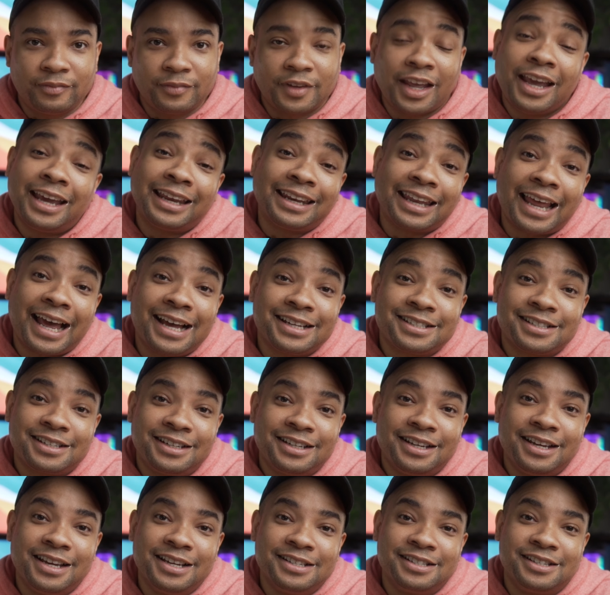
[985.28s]
And
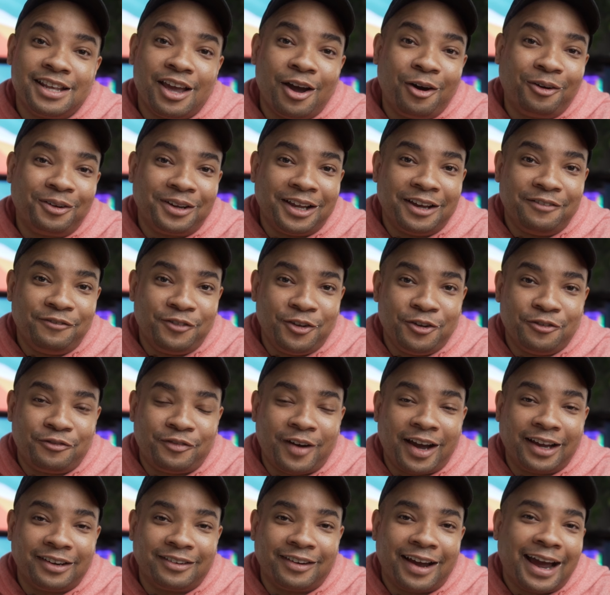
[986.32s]
lastly is the OLED
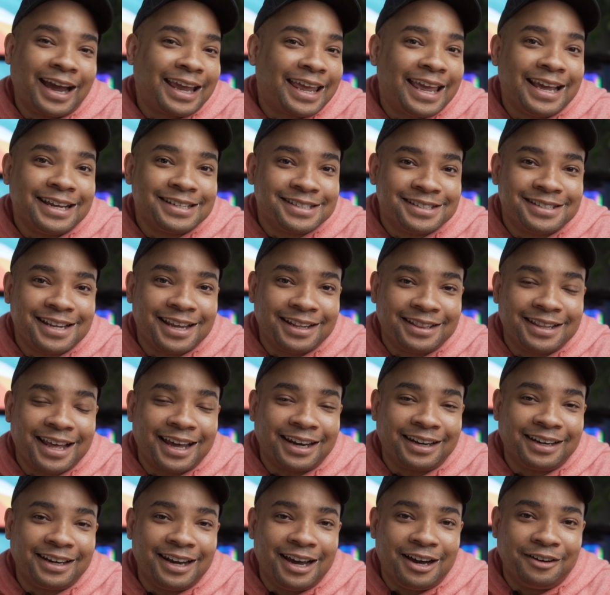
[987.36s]
viewfinder. I can't state that
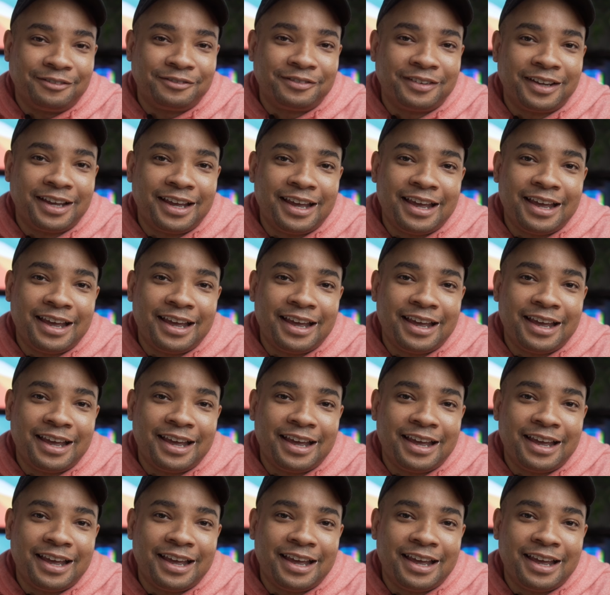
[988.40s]
enough.